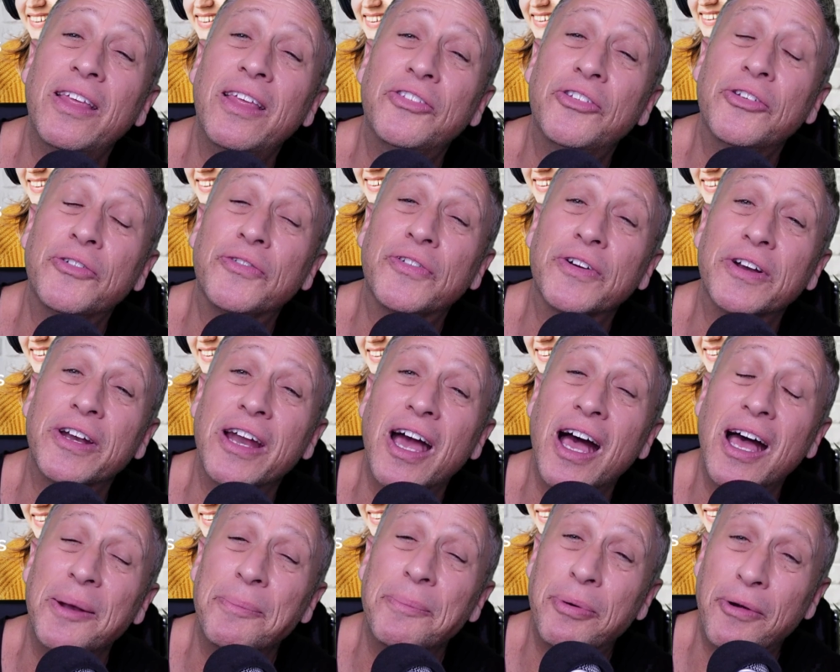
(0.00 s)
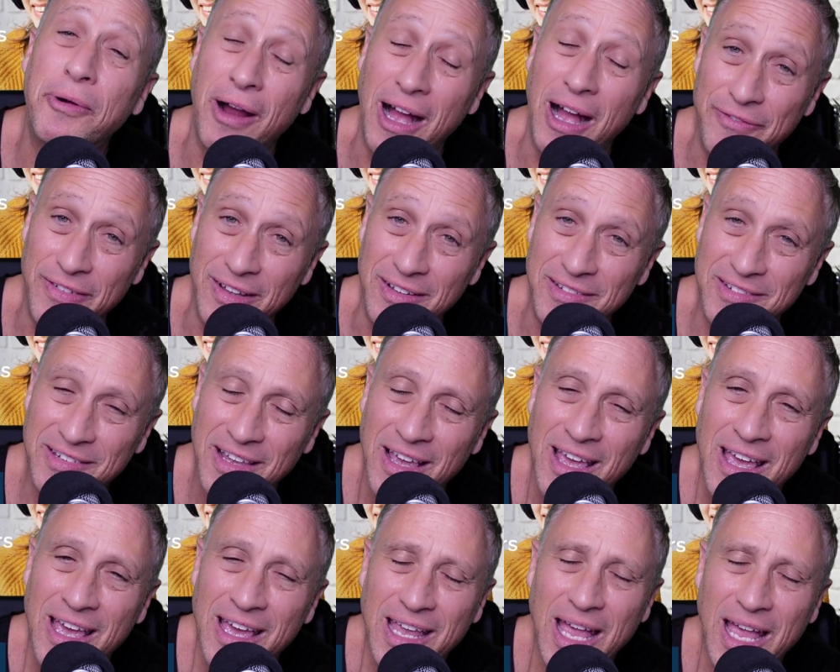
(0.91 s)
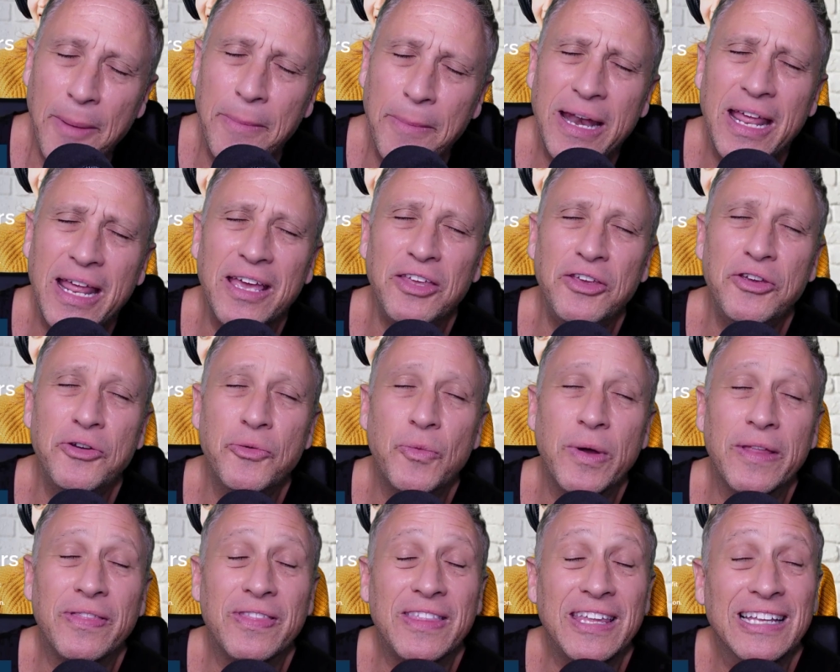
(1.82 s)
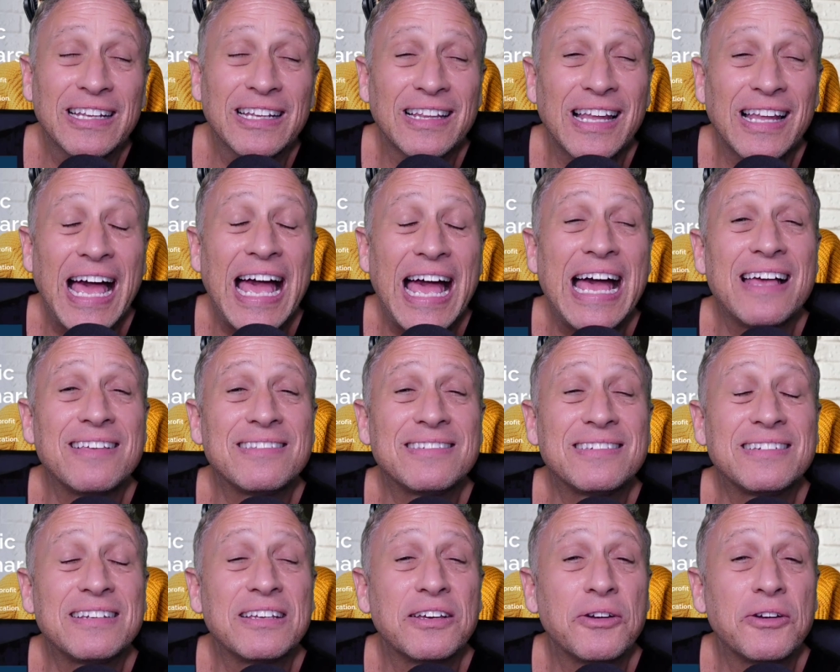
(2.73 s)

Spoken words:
for Nonprofits, coming at you with the last